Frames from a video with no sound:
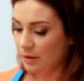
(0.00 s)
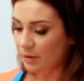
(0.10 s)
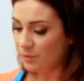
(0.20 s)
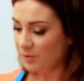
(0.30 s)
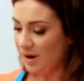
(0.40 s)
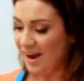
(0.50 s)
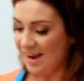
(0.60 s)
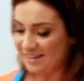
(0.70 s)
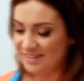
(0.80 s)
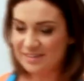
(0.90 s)
All
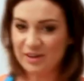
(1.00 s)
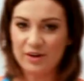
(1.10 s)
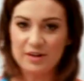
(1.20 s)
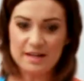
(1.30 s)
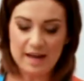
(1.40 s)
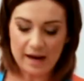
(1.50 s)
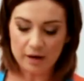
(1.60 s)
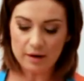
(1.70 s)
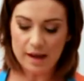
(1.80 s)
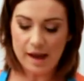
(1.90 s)
right, so
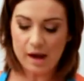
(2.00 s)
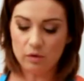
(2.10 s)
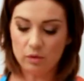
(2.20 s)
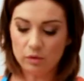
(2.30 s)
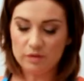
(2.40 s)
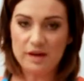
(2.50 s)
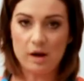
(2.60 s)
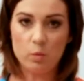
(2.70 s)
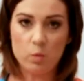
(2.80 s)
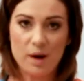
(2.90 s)
now all of
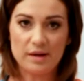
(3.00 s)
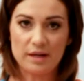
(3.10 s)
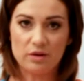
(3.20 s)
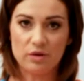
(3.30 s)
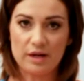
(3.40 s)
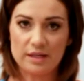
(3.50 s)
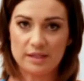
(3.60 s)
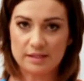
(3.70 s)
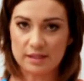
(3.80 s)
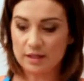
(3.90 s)
our wet
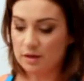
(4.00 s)
ingredients are